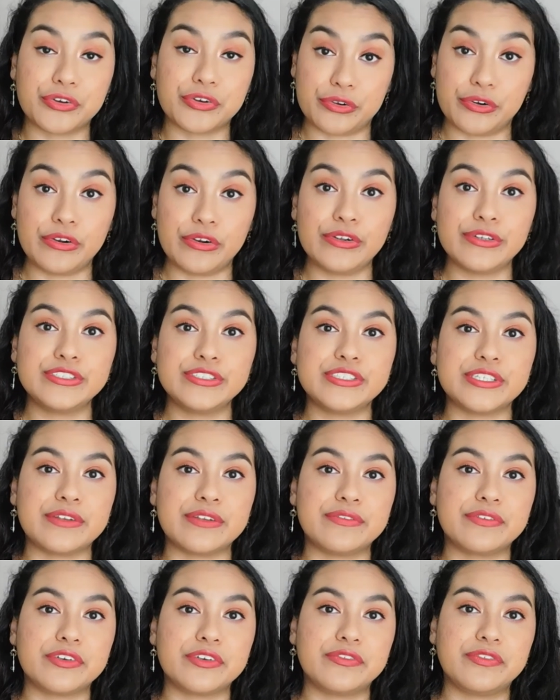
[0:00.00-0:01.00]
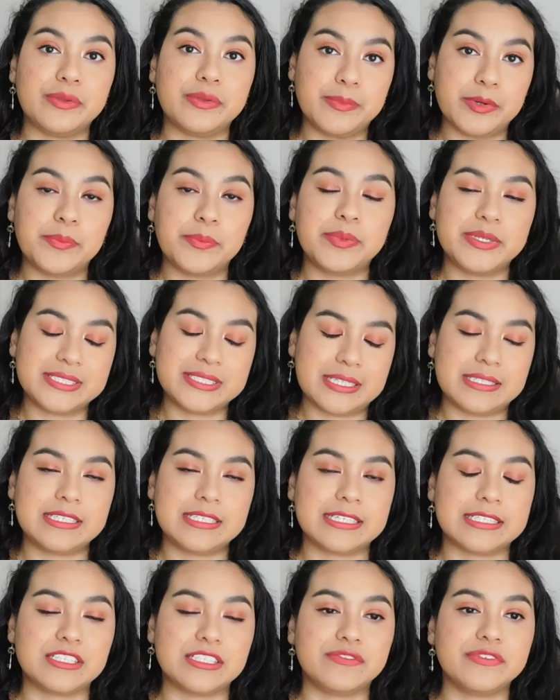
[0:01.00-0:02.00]
girls and for female
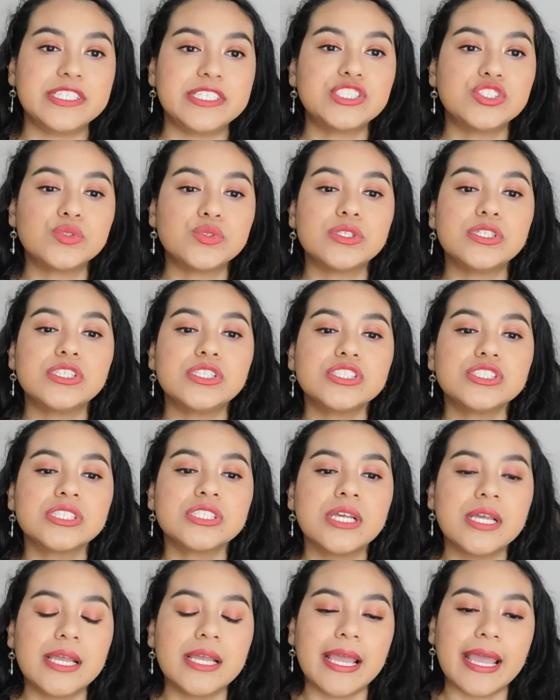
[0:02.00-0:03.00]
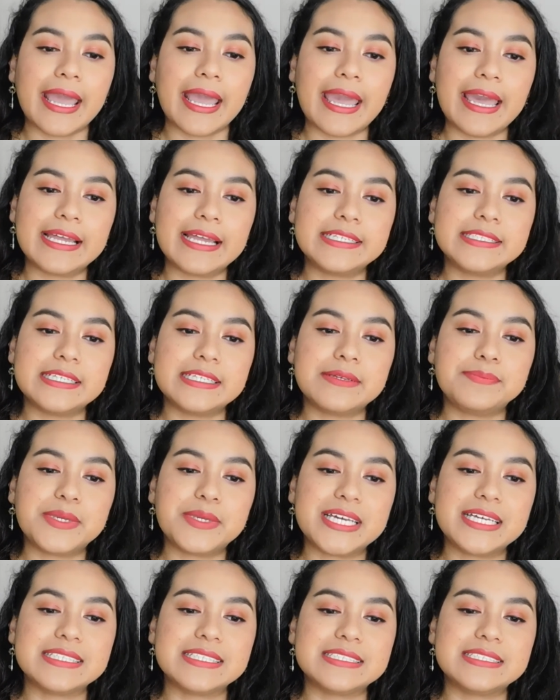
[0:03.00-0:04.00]
presenting individuals, and
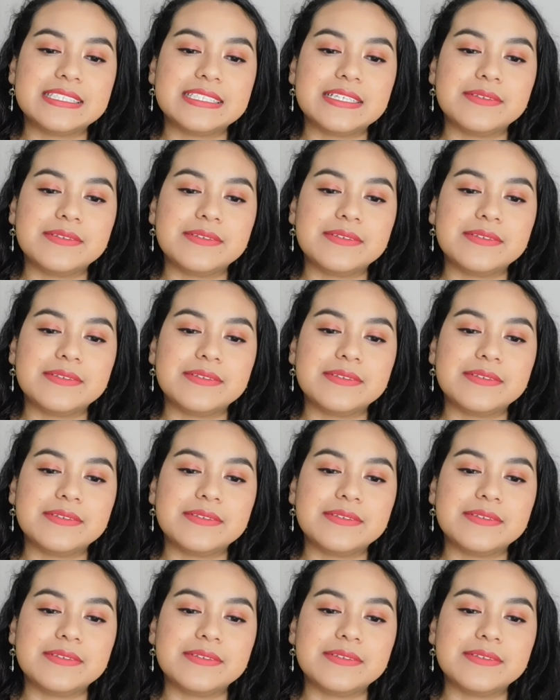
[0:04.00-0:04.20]
because